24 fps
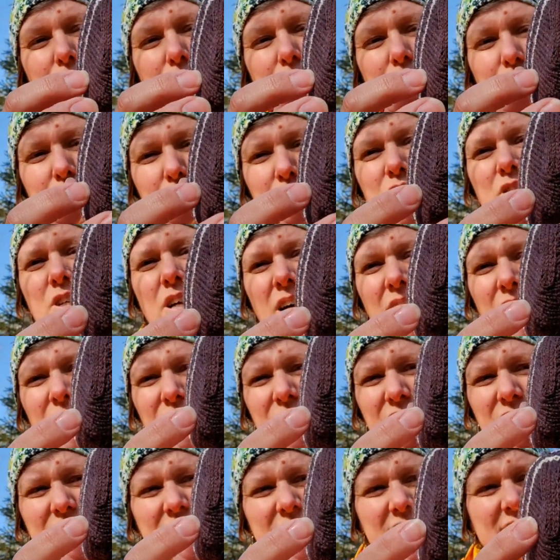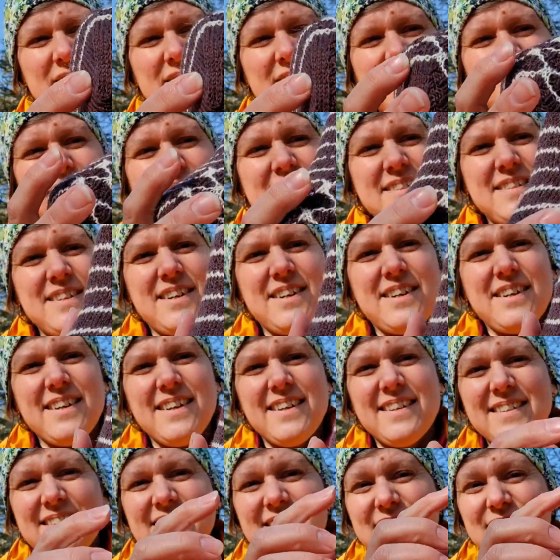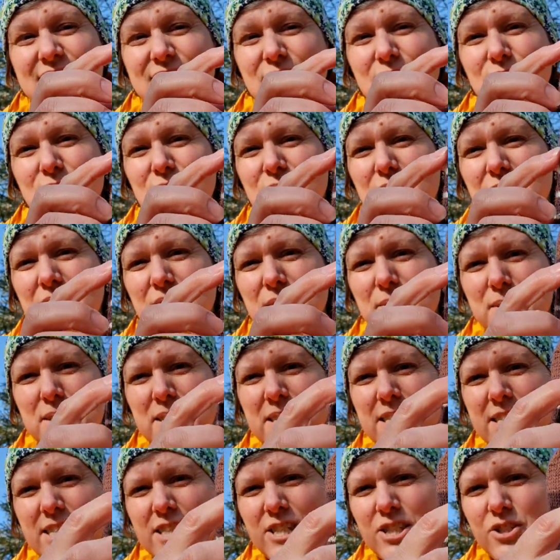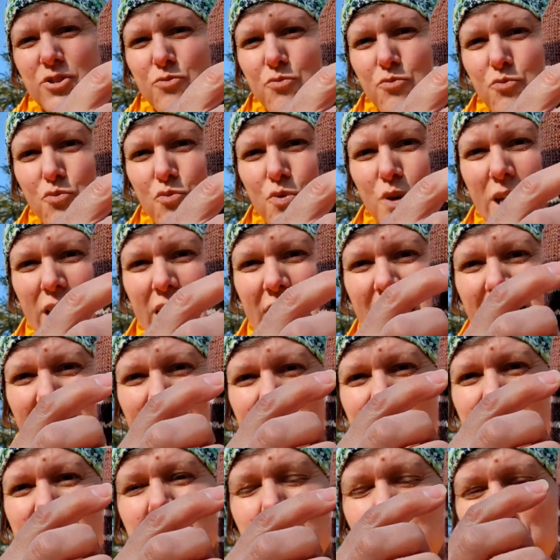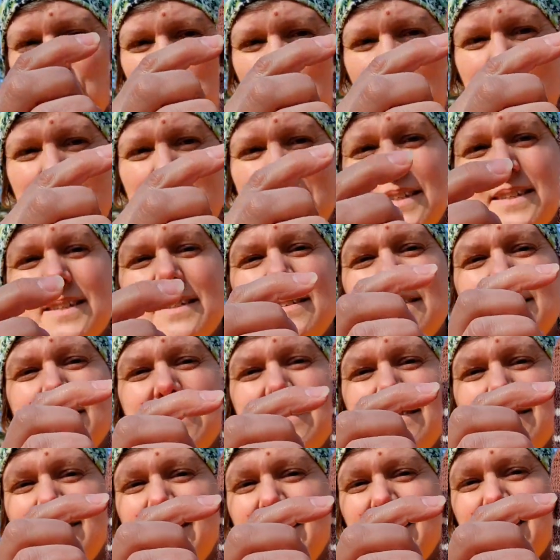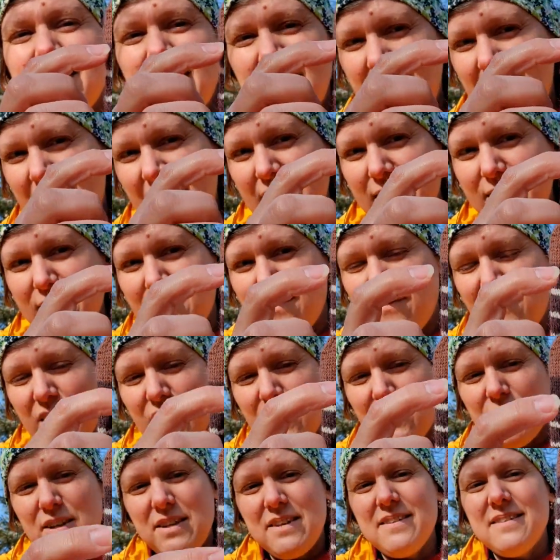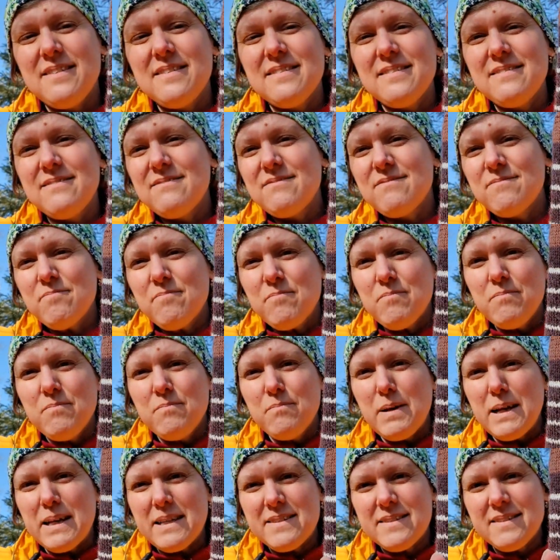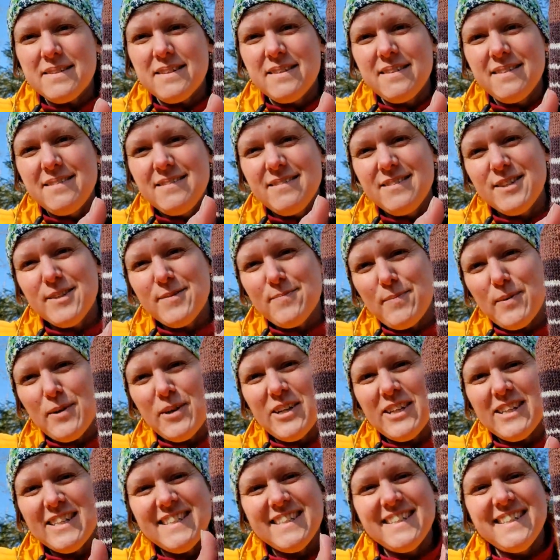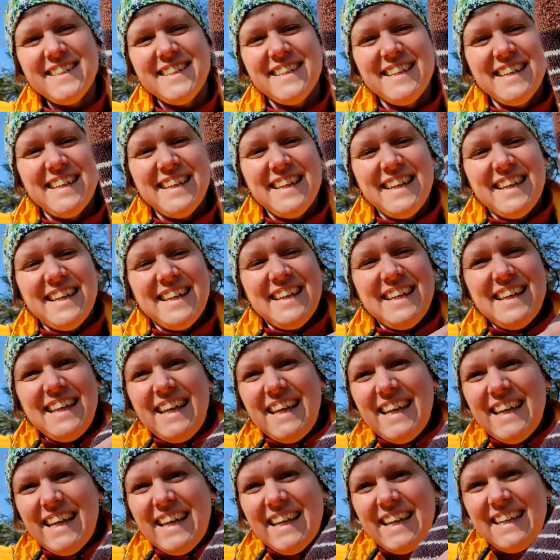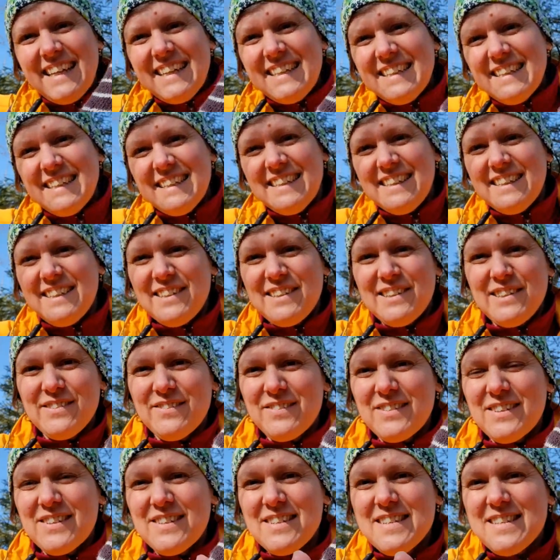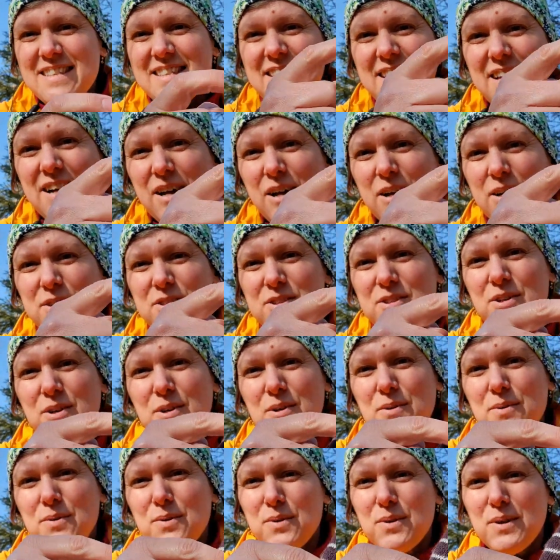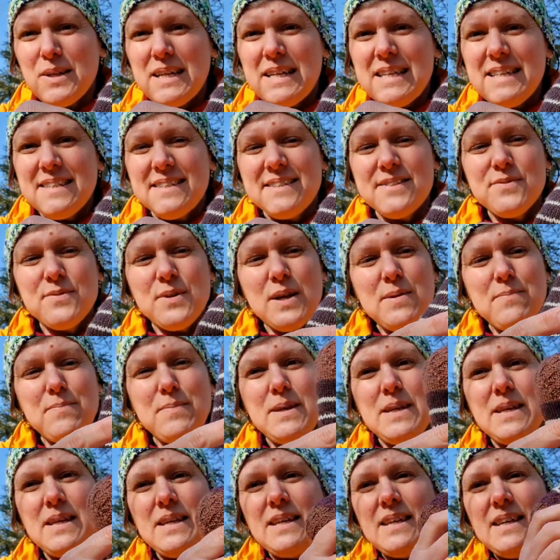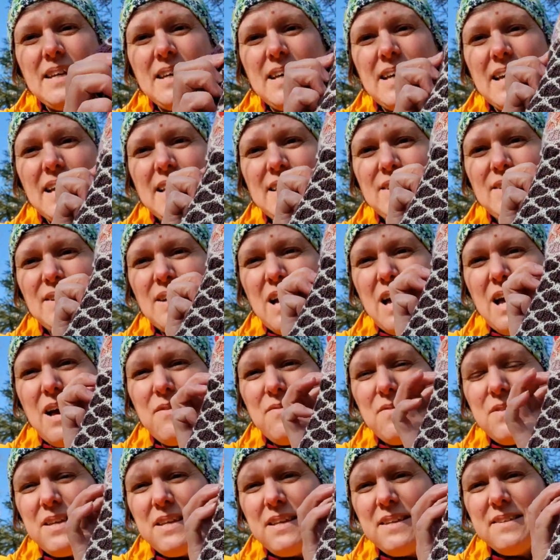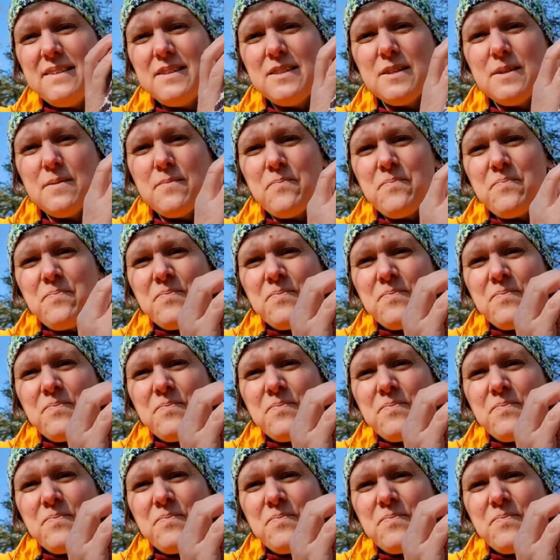foot color started. So it was really right at the very best spot. And of course the sole is stripy, and you have these